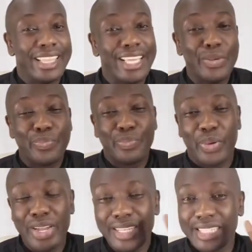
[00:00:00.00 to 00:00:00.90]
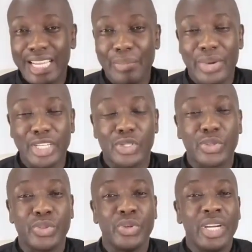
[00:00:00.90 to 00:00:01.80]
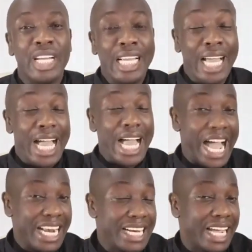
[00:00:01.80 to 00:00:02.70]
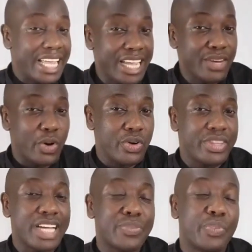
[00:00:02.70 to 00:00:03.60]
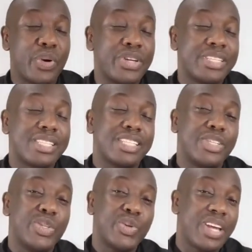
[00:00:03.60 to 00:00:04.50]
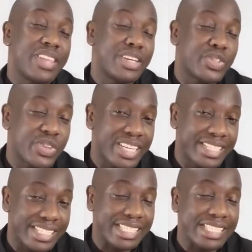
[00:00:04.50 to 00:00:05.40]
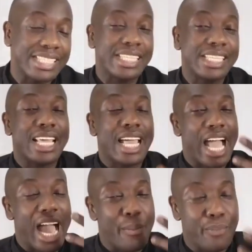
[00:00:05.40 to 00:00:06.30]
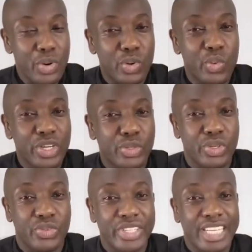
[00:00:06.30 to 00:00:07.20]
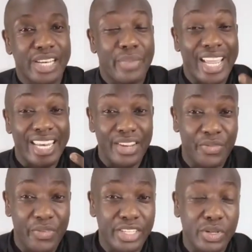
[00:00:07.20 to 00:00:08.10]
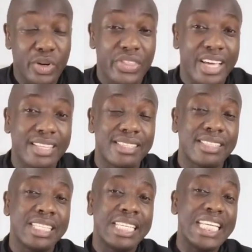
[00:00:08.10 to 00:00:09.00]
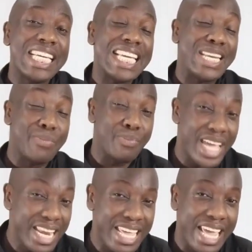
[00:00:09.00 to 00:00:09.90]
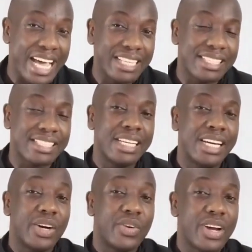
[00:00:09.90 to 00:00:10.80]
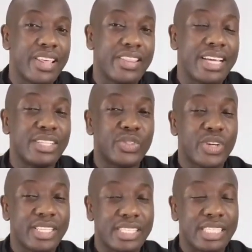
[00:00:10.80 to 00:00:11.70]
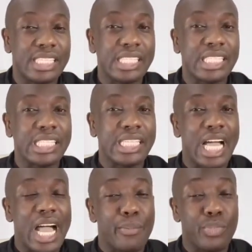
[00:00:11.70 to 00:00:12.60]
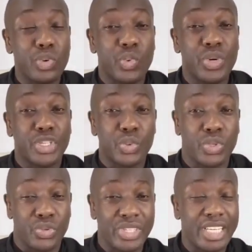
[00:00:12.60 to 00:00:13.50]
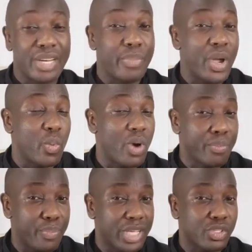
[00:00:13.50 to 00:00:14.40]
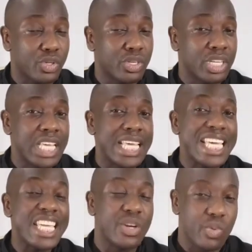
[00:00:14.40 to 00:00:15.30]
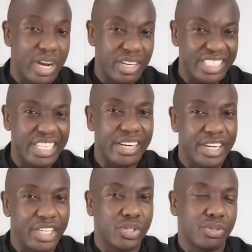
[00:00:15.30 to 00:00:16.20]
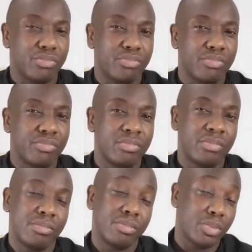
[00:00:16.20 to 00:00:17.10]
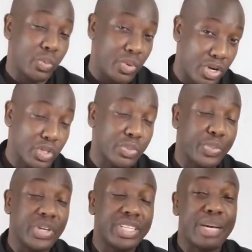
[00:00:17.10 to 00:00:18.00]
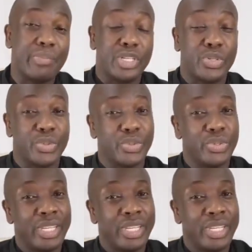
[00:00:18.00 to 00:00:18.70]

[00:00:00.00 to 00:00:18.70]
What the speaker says: Then point number two, and again on that point, you rather trust a book which was written by different authors in many years rather than trusting a book which was written by one person in one generation. We go to point number two.